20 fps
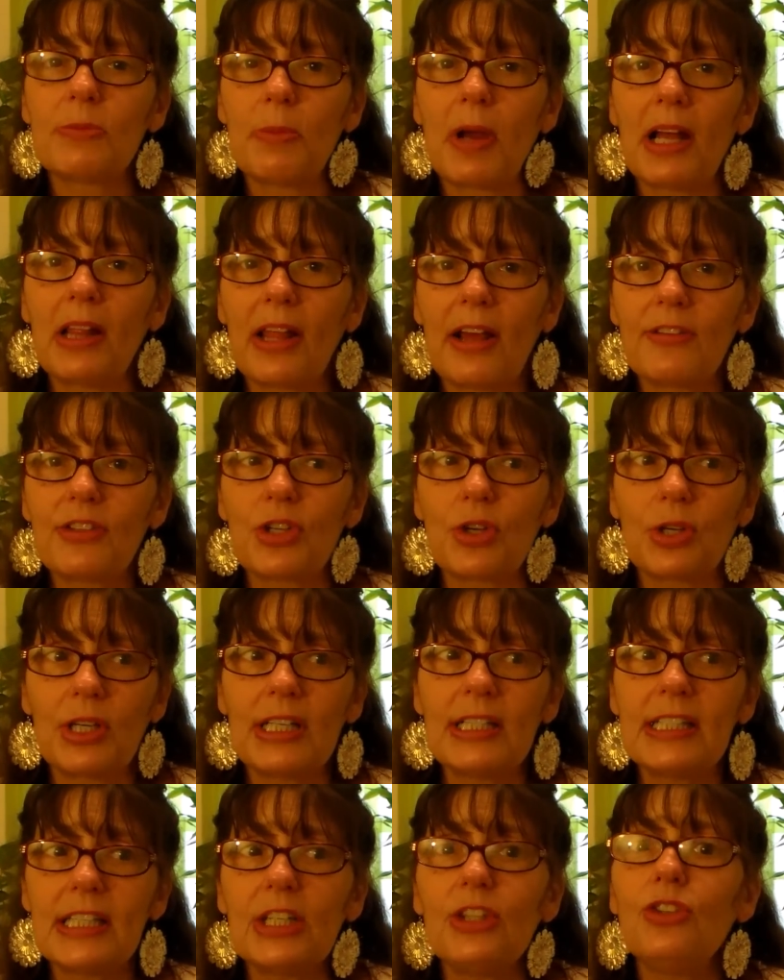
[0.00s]
in my life, so
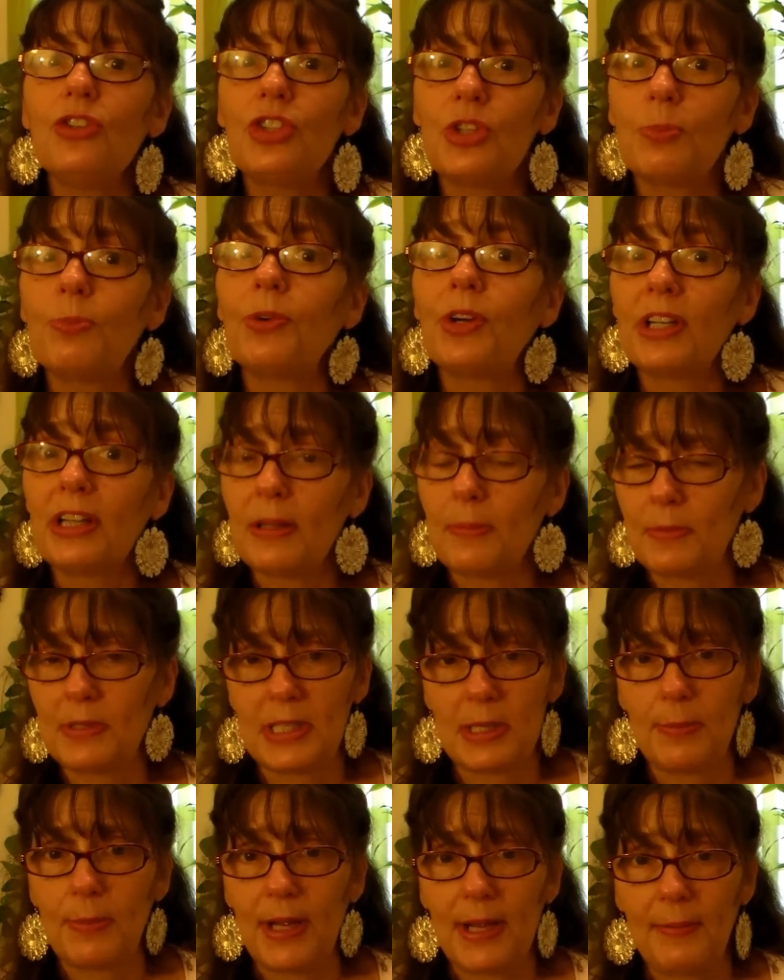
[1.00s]
continue to bring them
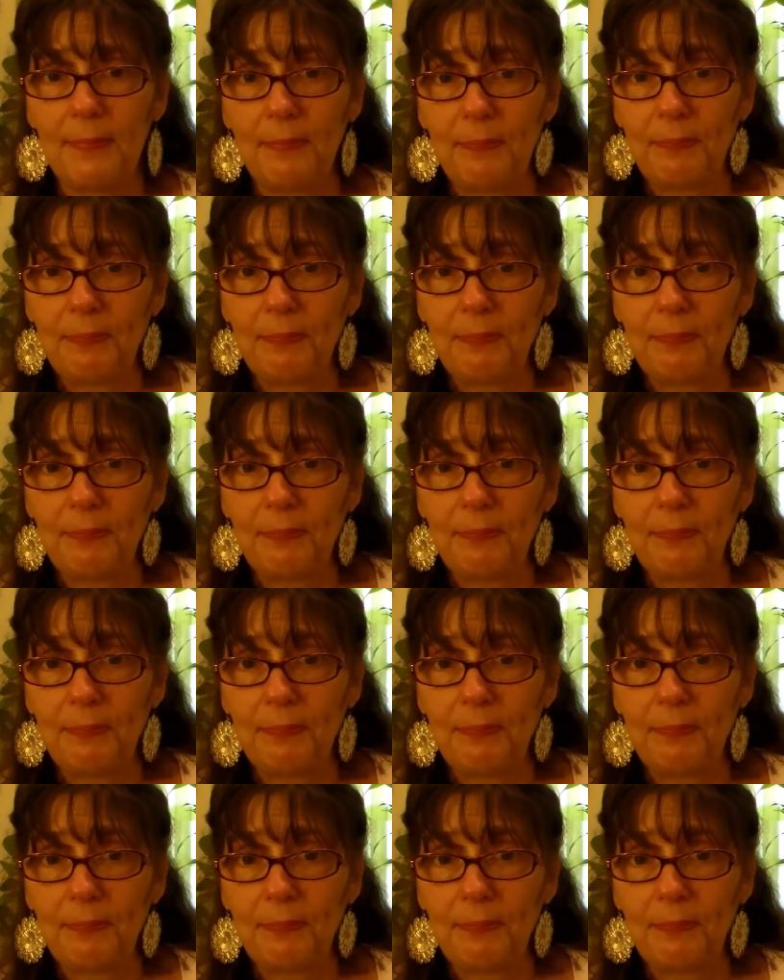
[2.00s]
to me.